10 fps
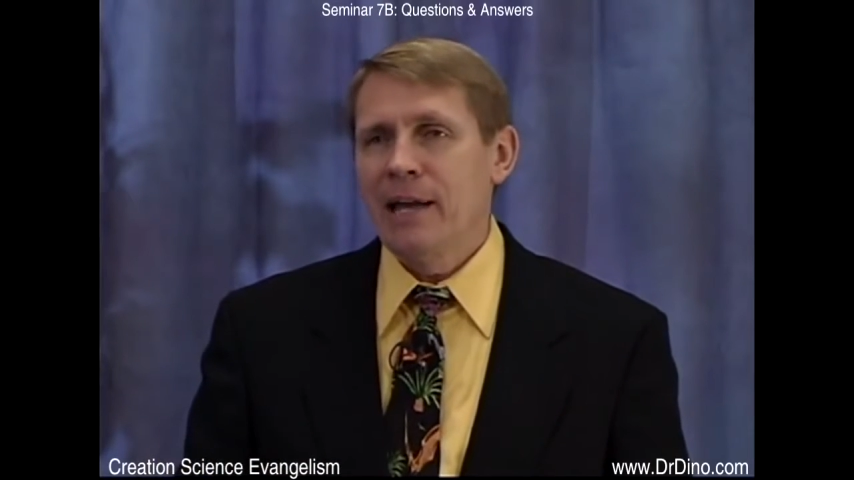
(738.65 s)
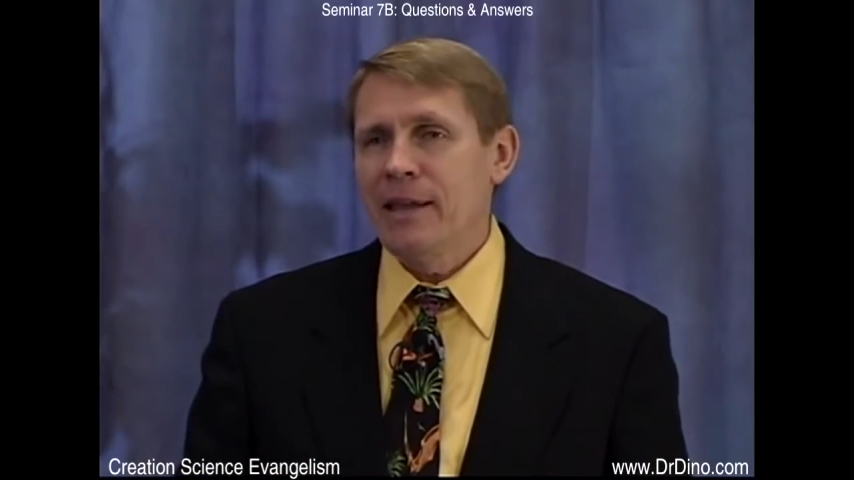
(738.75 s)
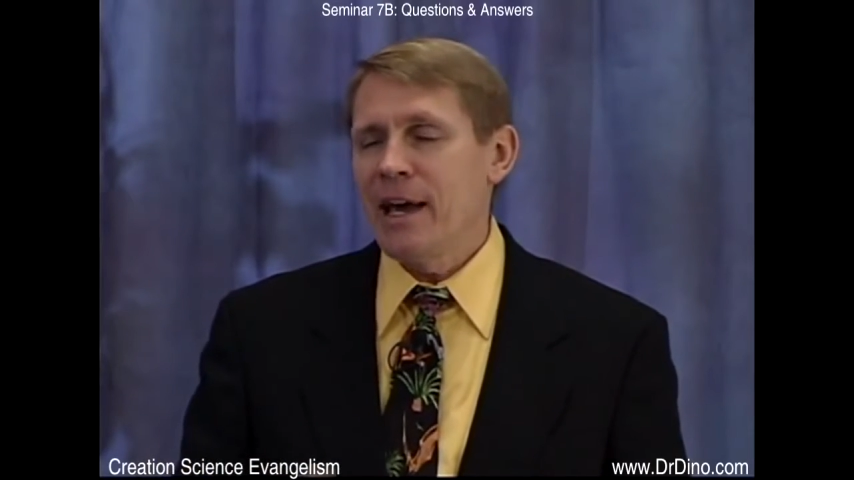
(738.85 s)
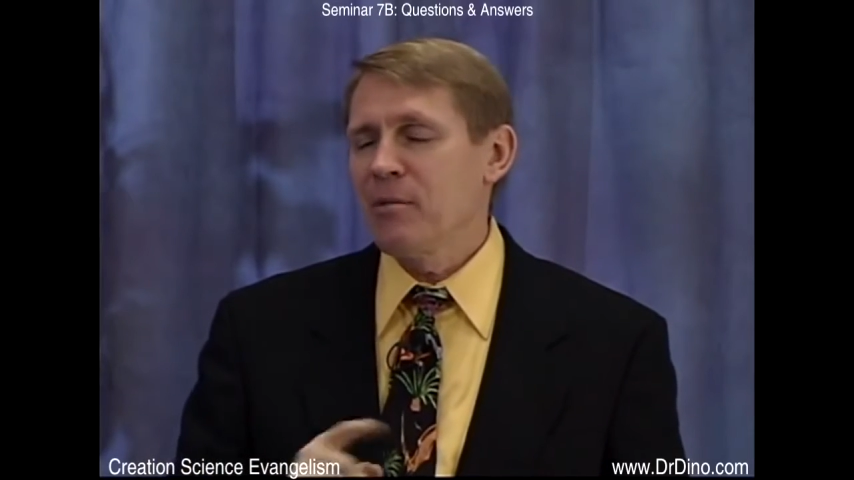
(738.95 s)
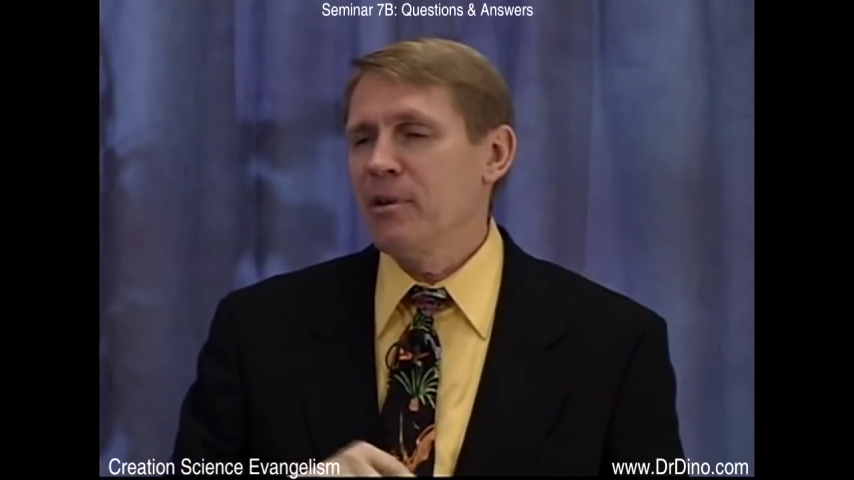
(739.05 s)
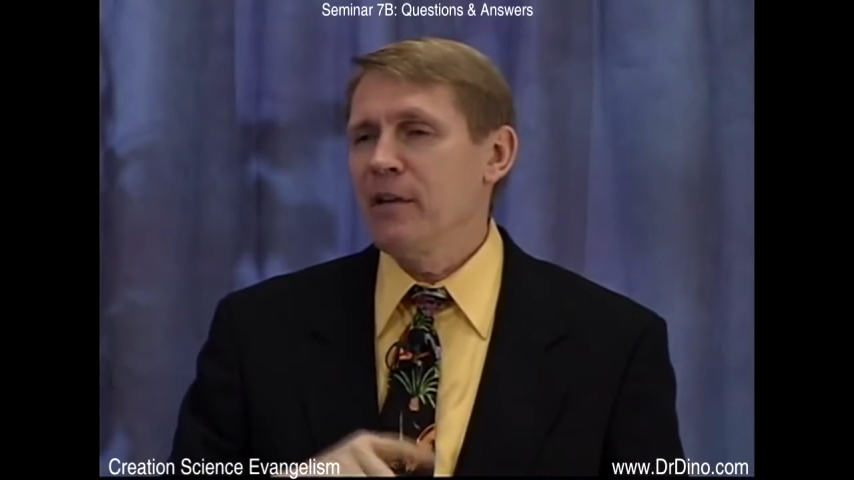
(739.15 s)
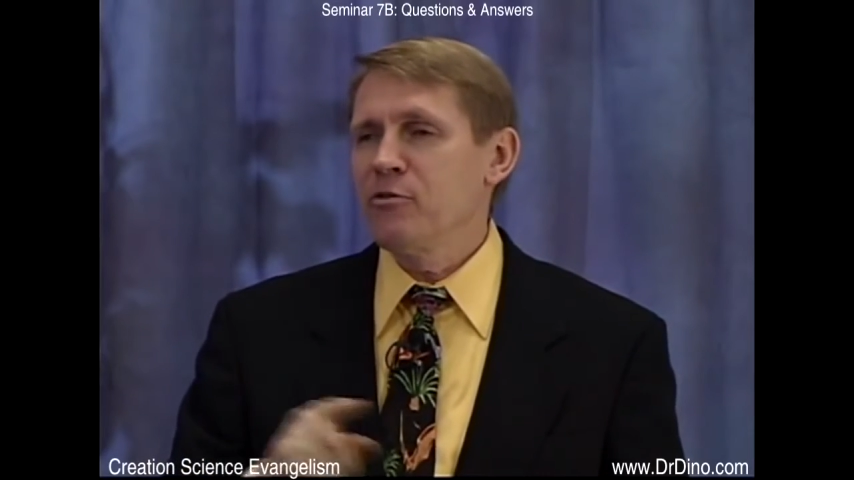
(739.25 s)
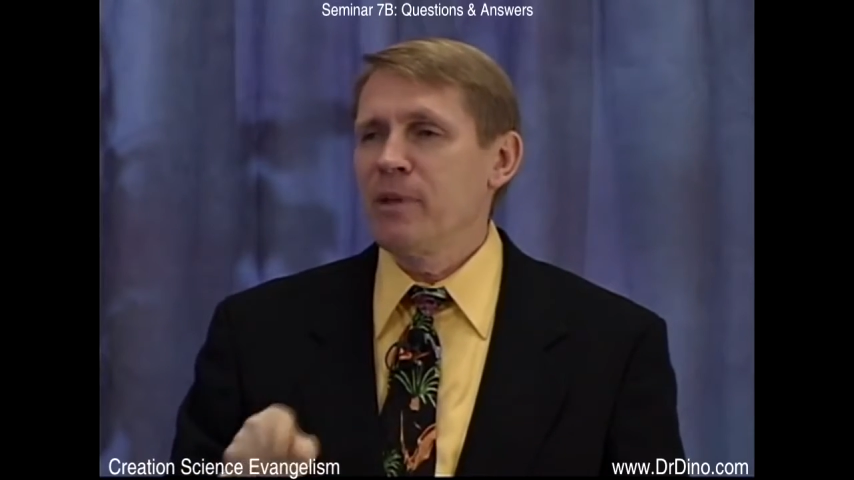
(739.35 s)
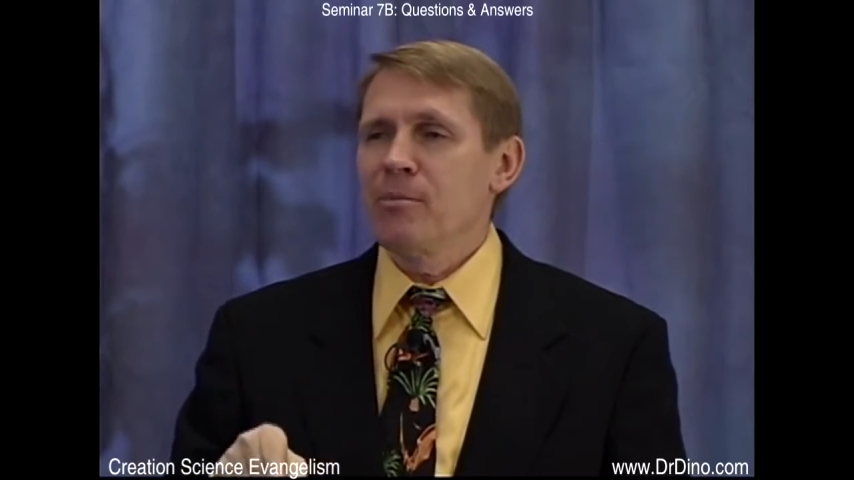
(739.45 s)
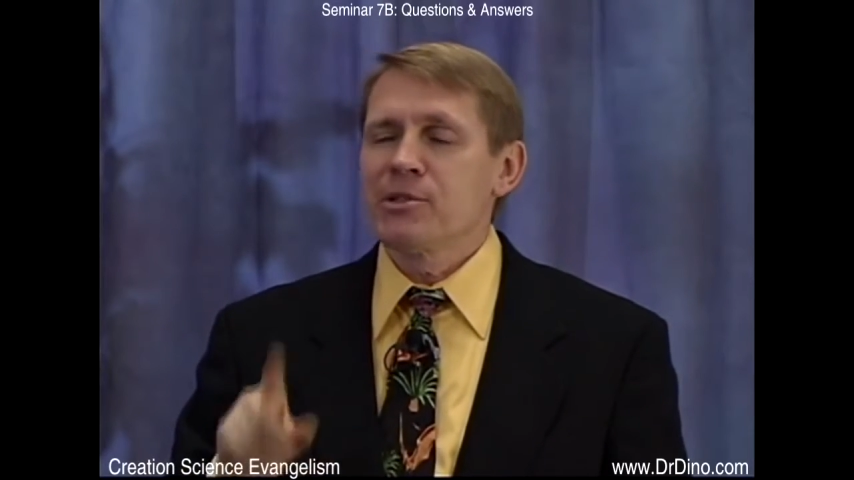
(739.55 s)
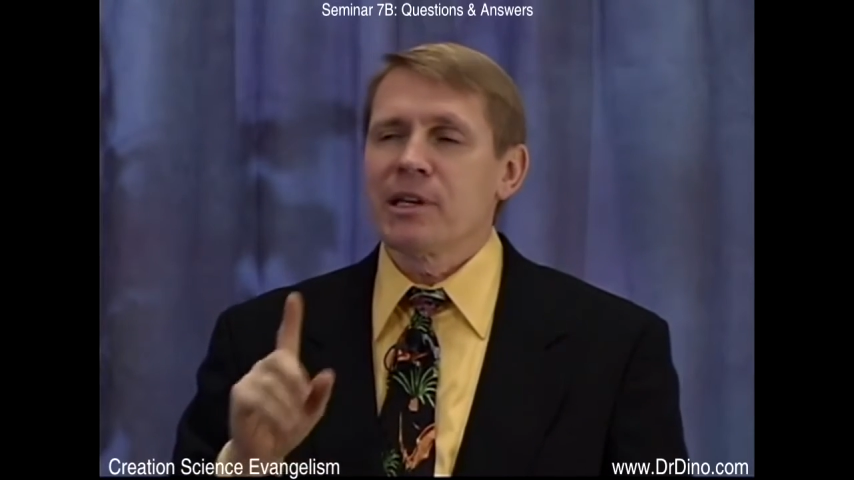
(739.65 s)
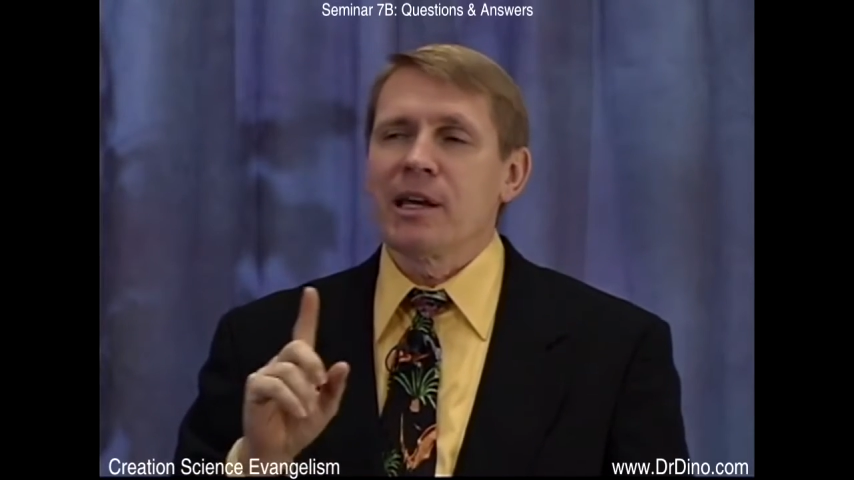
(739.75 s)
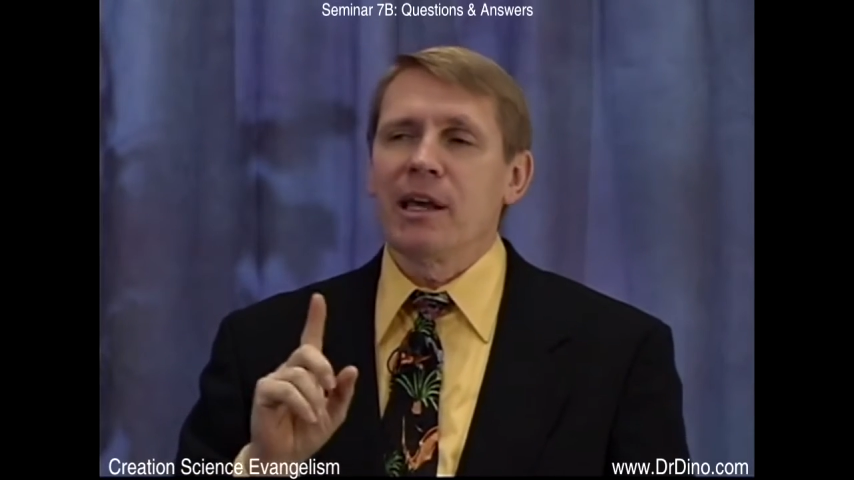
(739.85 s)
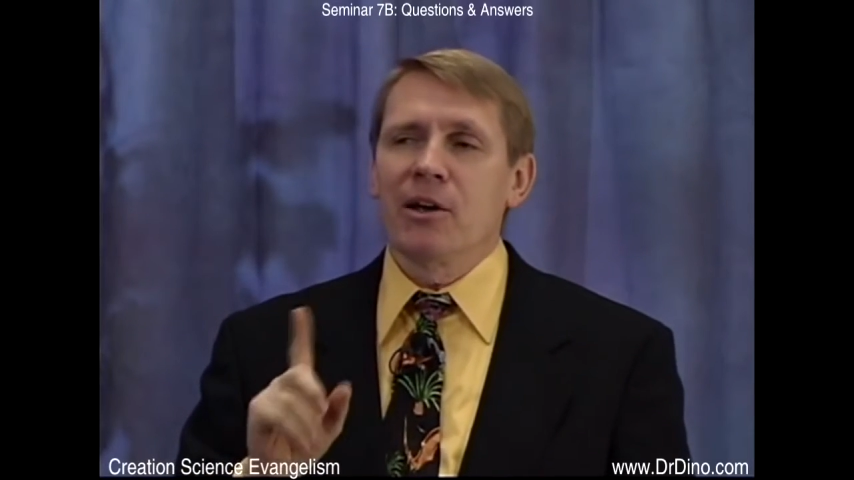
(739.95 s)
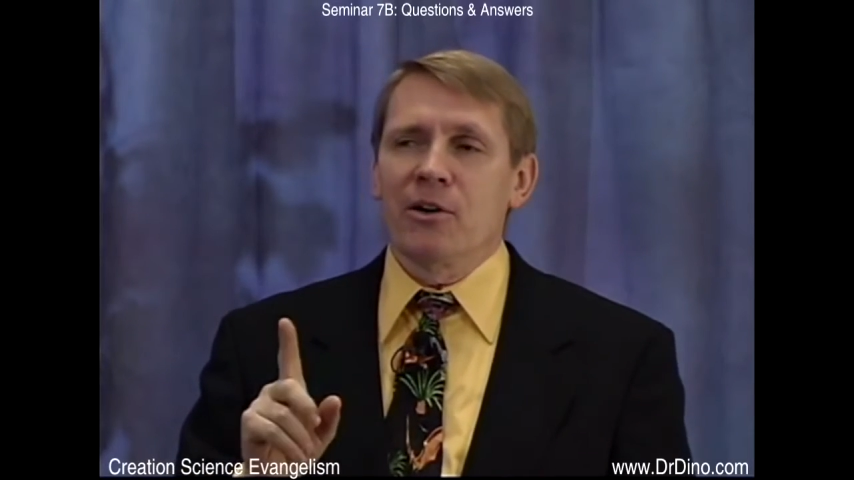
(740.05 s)
And Adam and Eve would be able to
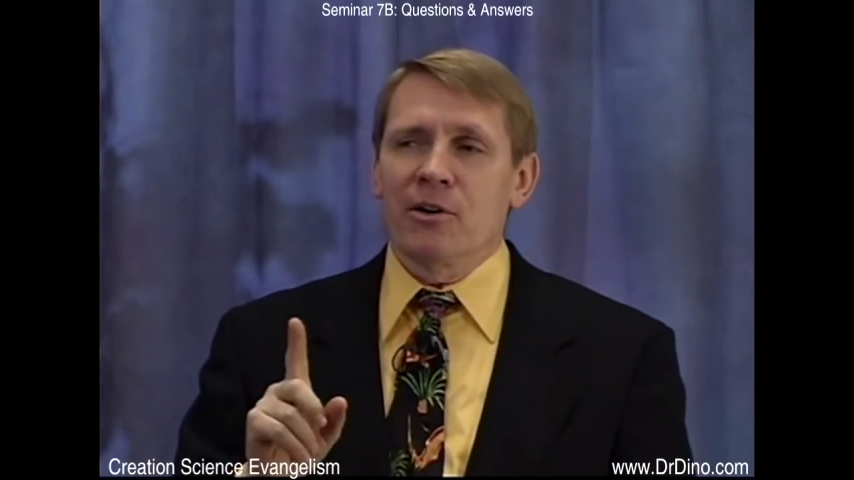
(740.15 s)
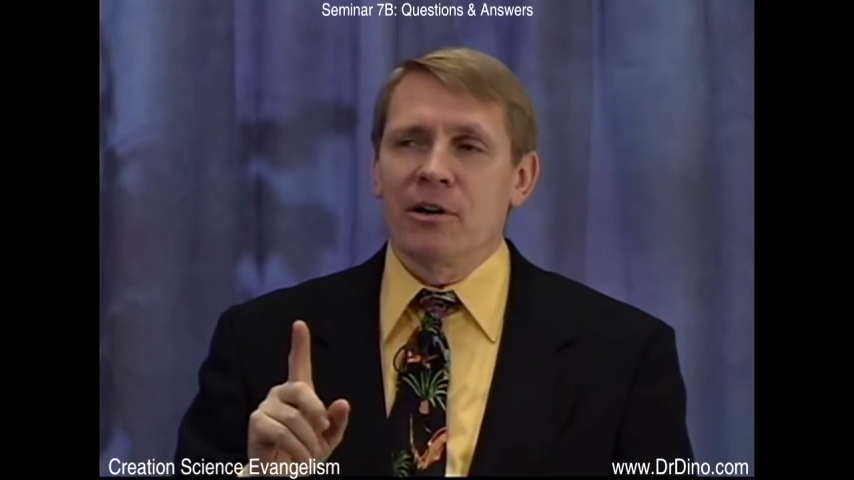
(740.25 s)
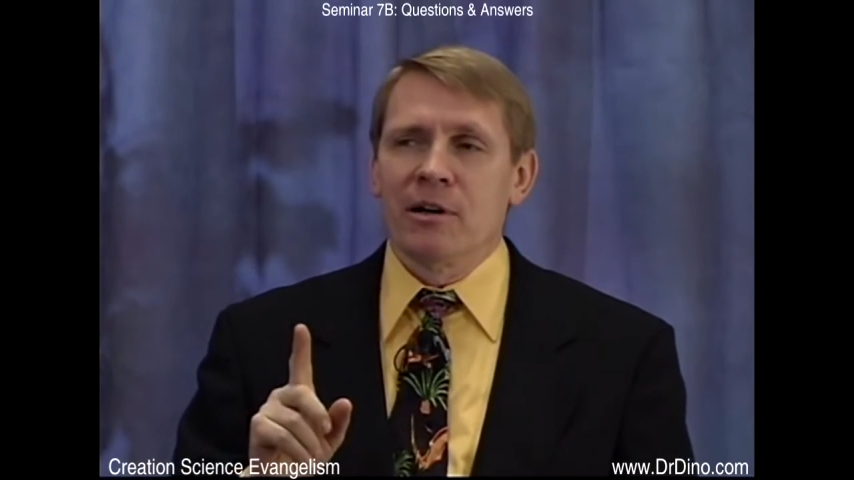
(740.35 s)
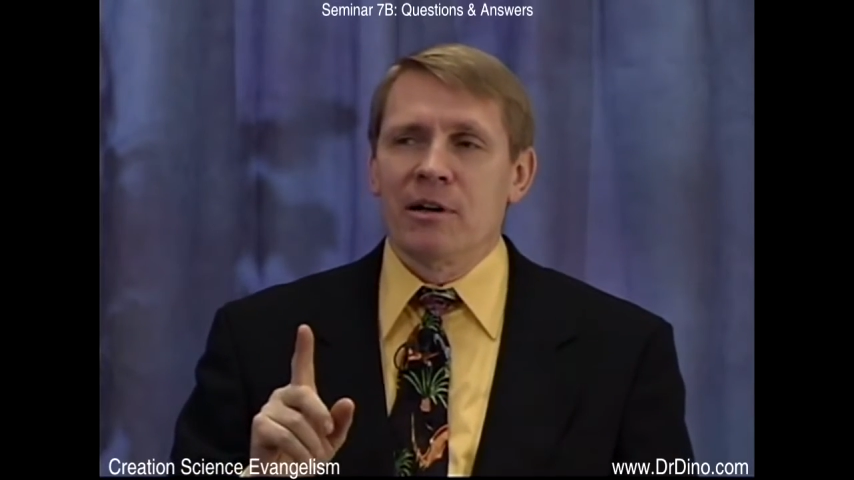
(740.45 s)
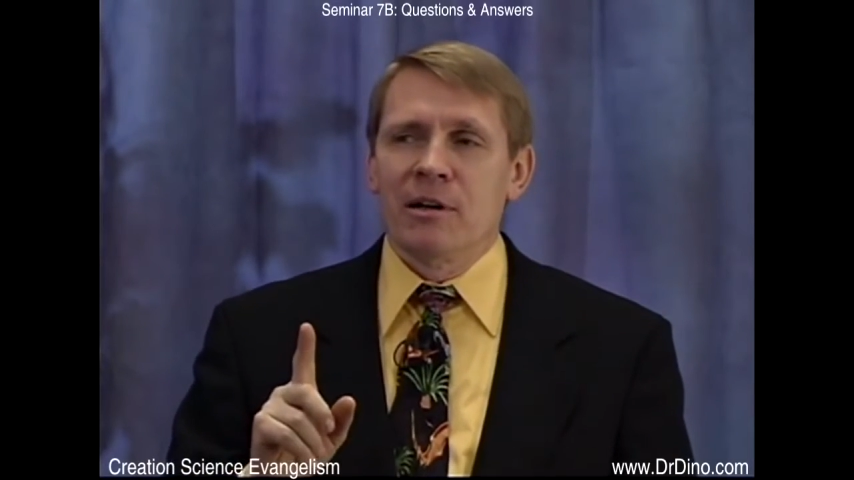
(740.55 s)
hear